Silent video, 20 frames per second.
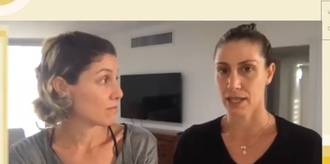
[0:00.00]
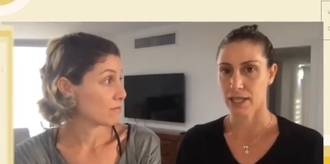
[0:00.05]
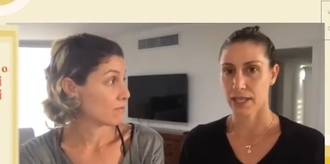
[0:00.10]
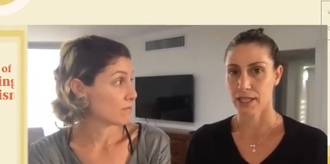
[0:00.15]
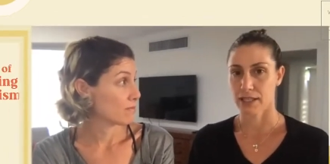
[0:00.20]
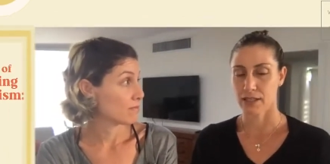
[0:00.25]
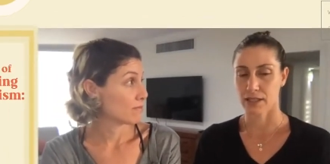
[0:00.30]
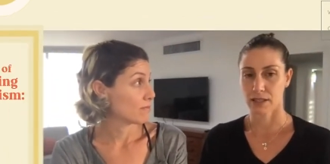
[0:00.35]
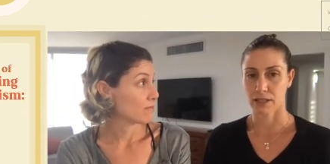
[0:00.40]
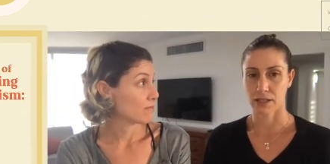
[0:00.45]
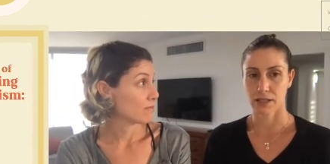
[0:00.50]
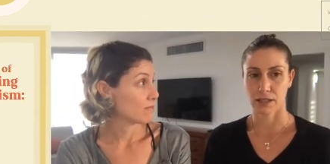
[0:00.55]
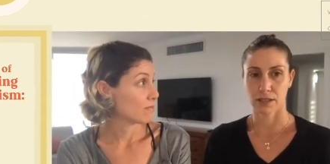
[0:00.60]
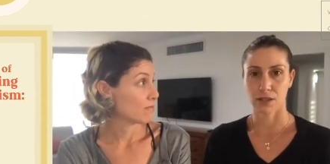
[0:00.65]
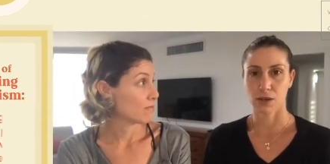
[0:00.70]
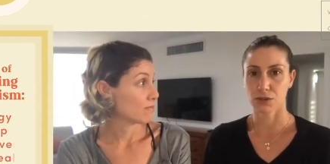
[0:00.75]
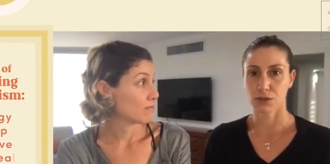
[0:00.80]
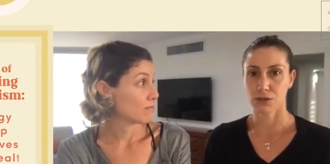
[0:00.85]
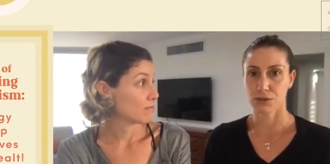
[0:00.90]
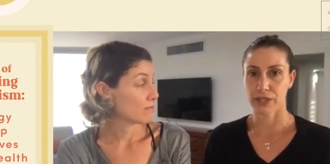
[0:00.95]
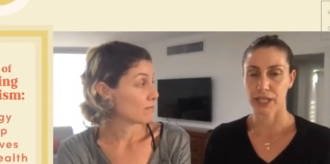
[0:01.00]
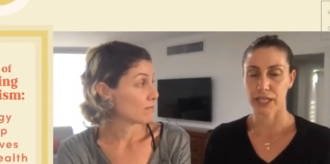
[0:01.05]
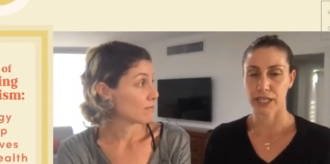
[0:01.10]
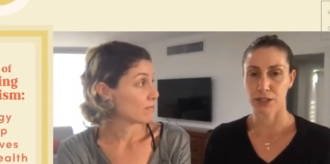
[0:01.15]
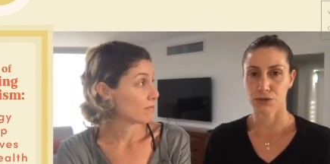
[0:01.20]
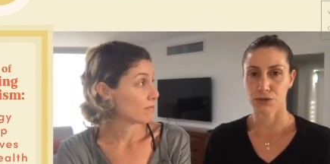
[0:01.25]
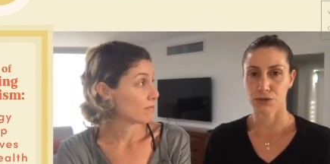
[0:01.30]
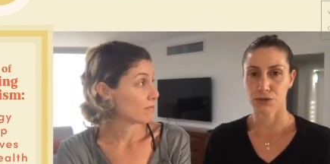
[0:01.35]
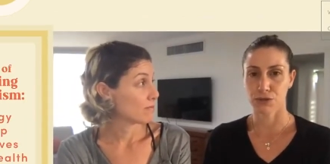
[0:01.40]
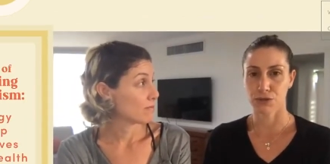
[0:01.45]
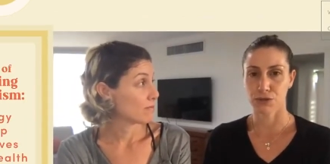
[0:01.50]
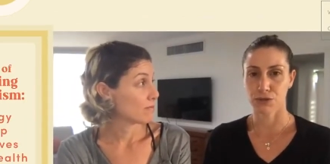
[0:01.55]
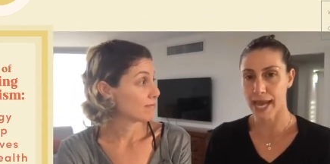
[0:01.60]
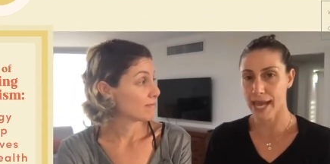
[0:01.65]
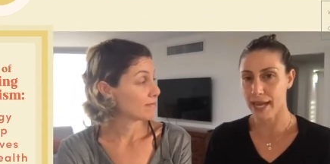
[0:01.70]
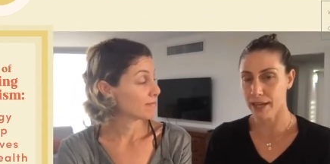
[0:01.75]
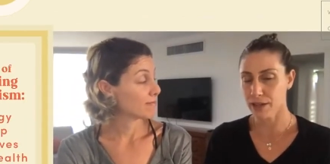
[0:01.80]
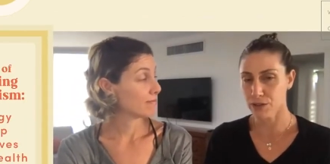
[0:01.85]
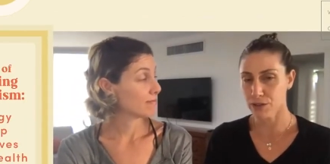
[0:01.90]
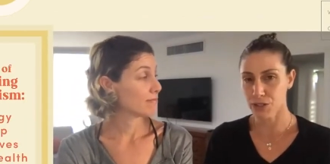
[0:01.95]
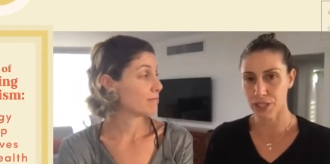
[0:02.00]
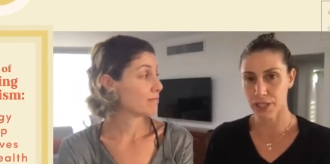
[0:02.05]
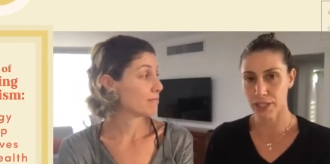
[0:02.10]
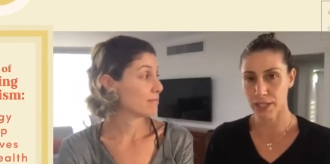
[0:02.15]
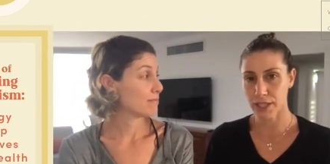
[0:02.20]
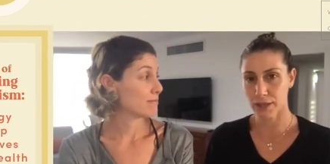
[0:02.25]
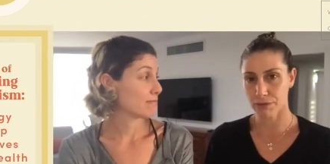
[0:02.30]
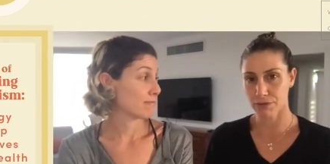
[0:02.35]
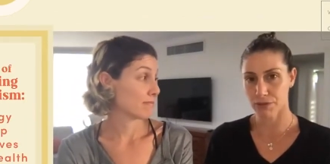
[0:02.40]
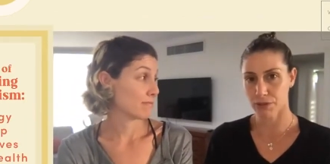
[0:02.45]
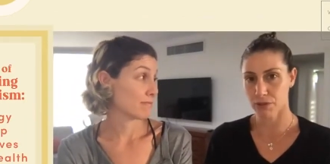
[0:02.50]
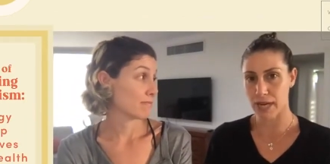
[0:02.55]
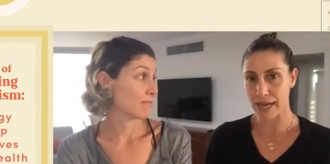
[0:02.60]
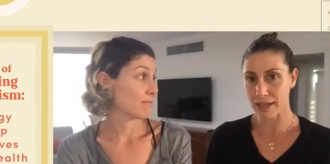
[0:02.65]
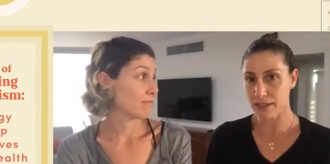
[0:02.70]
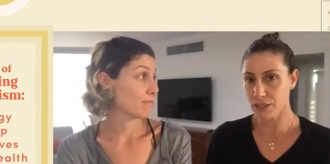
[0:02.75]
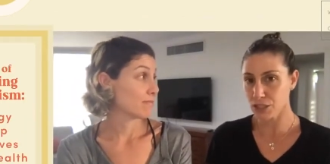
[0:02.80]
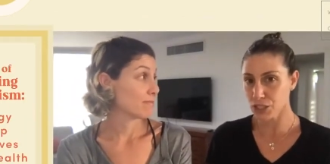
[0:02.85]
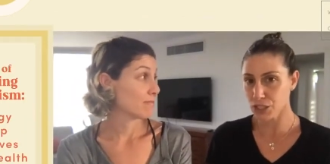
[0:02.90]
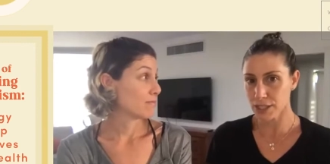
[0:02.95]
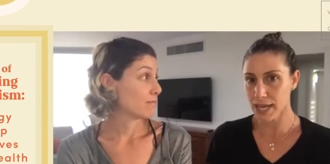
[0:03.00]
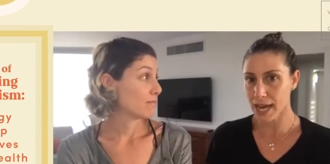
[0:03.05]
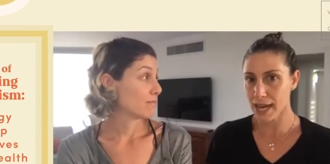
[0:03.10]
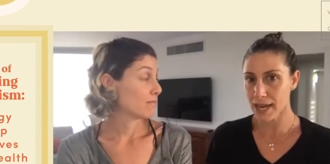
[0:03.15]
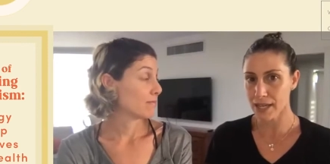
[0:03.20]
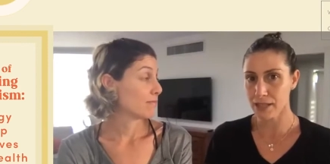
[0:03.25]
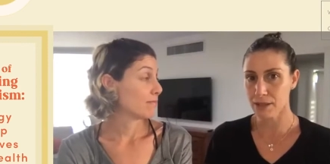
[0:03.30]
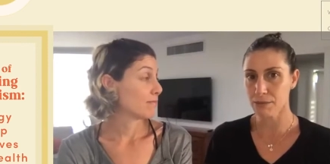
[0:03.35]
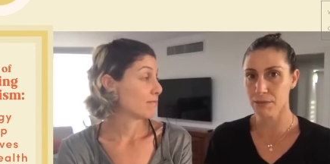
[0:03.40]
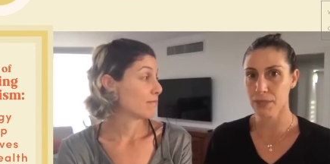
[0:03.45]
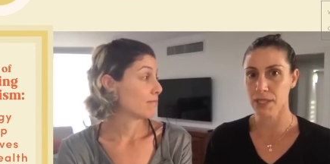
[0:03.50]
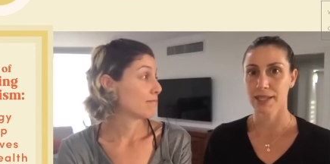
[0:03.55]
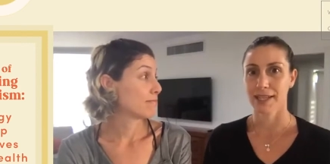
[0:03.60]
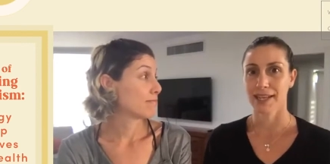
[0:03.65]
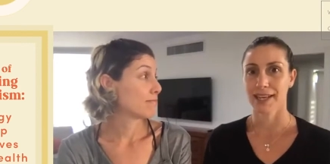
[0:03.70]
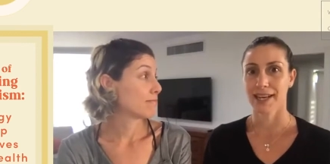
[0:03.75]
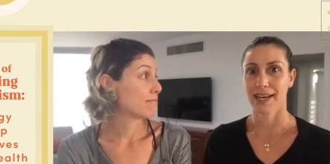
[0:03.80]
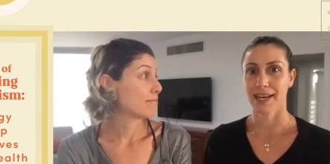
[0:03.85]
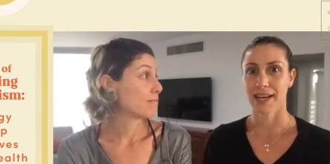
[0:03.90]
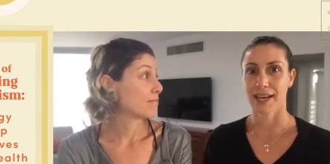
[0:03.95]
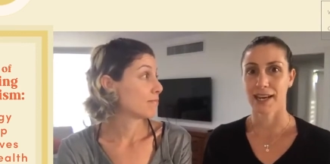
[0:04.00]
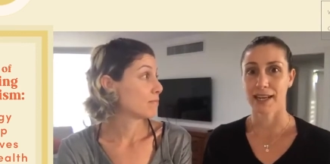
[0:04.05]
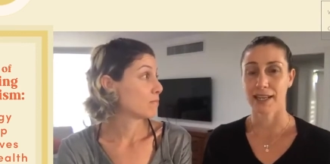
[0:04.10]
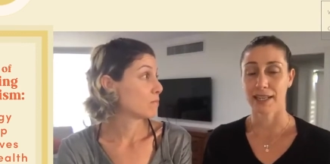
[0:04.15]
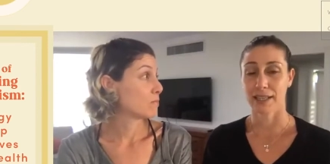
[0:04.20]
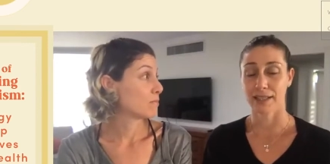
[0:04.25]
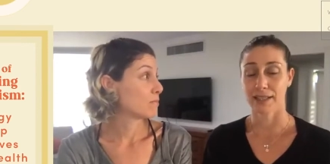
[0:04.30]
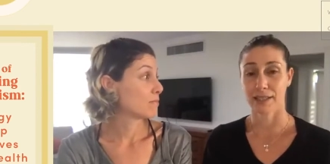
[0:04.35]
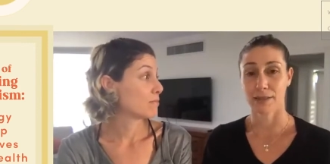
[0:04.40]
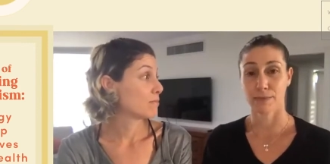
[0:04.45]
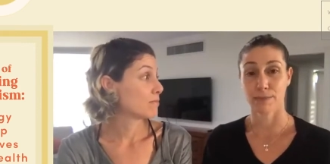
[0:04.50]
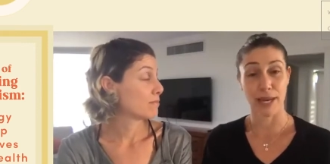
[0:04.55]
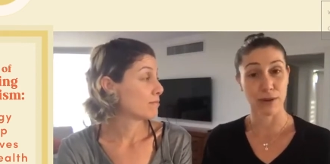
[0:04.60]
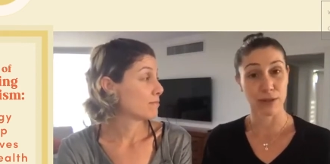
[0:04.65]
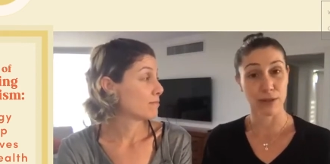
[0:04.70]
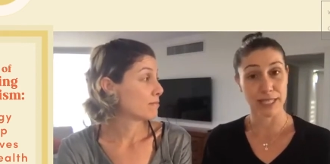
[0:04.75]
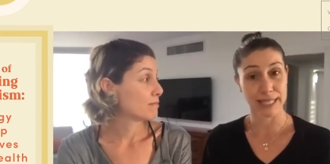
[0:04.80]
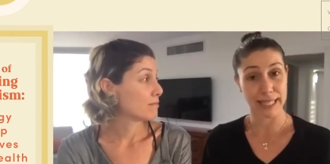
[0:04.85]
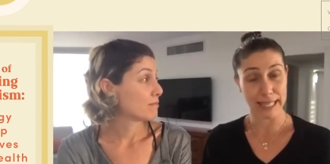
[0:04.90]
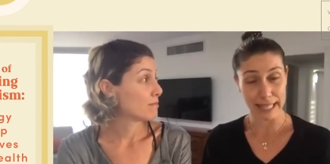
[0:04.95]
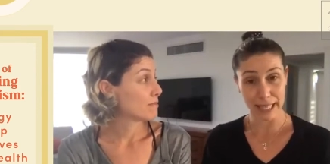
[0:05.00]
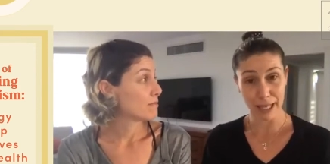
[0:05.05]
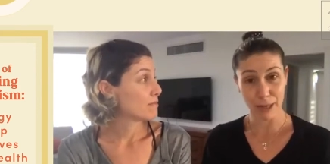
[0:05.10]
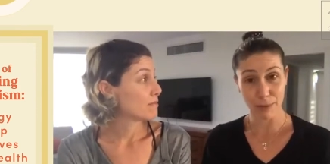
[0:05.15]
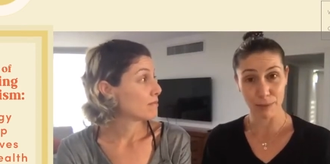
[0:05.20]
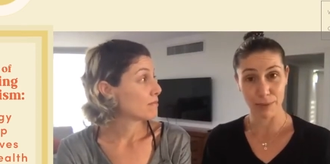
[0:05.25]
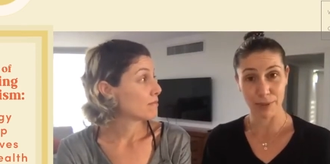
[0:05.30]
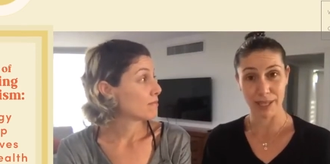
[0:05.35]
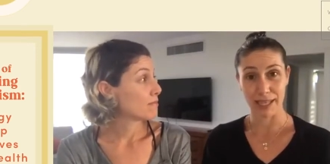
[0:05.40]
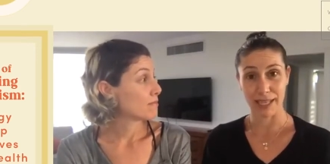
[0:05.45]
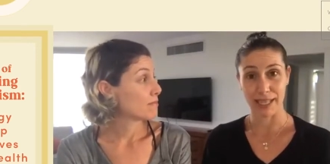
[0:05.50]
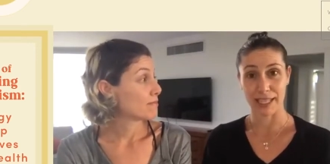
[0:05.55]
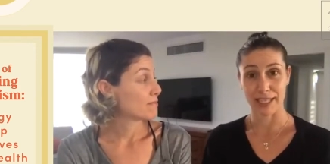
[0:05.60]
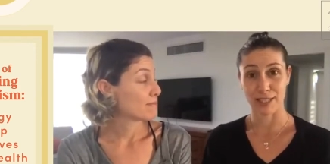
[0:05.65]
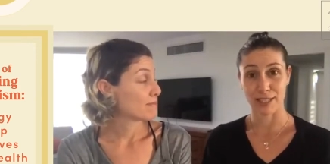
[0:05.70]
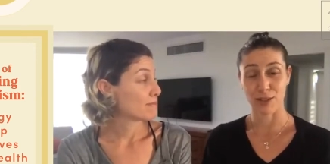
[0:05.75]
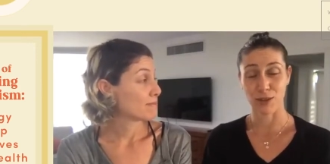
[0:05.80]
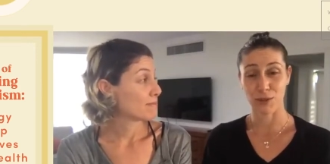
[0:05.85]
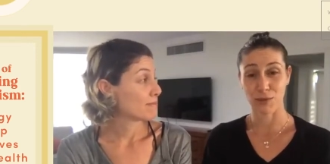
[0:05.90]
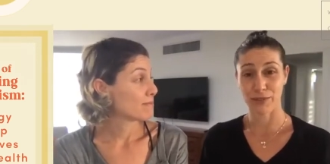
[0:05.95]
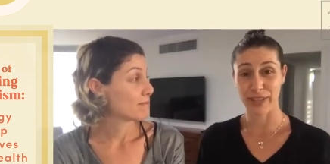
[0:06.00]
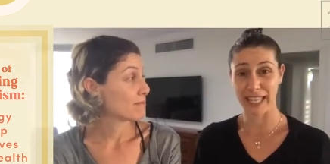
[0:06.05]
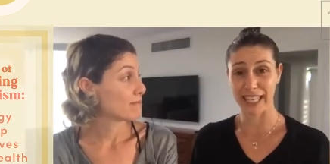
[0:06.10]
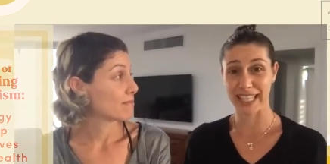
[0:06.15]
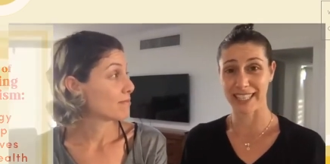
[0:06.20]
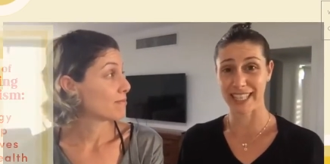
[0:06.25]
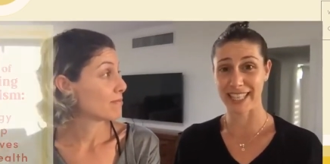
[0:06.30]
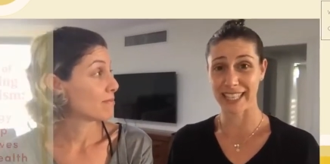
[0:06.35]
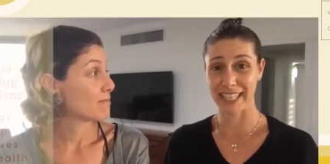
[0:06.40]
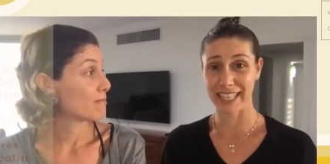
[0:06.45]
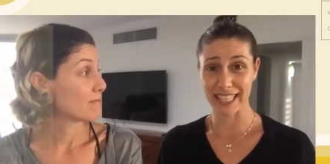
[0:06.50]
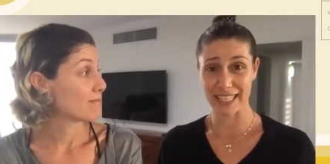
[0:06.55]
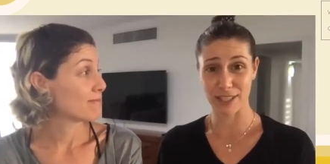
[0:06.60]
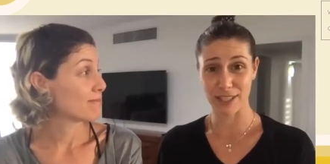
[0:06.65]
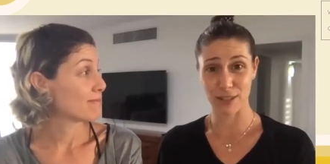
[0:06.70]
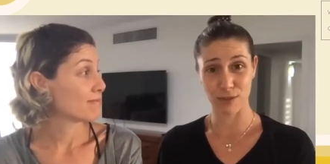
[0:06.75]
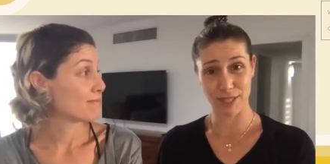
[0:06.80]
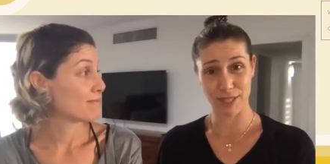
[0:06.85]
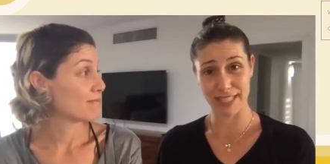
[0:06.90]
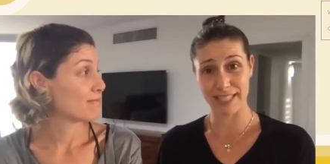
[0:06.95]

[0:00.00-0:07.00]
Speaker 1: It's not feeling a drop in energy after lunchtime, it's better sleep, it's not feeling the needs to